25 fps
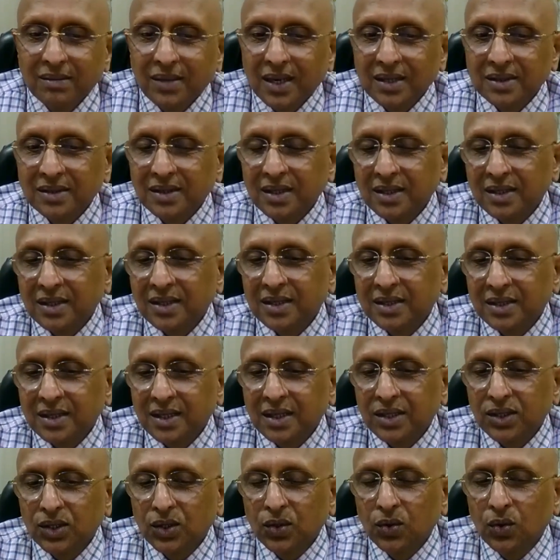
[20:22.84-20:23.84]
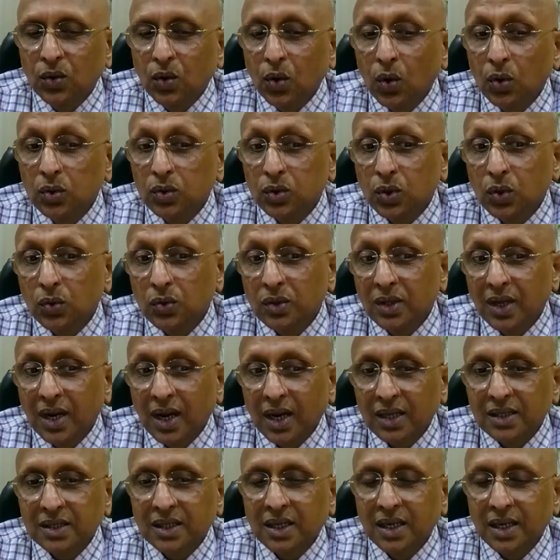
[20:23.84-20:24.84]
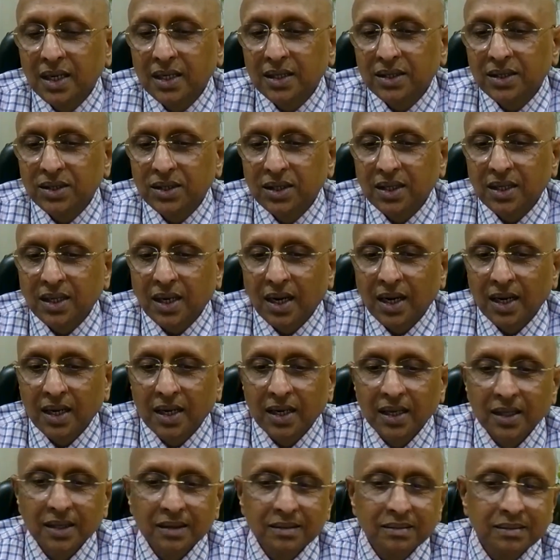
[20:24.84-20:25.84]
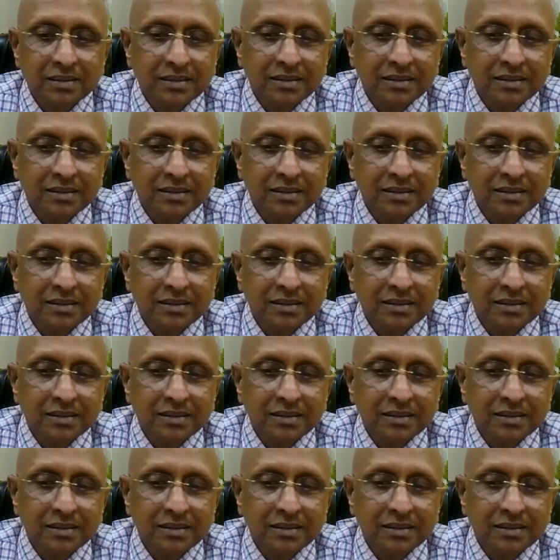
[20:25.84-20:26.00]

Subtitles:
My suggestion, you go through the last lecture again.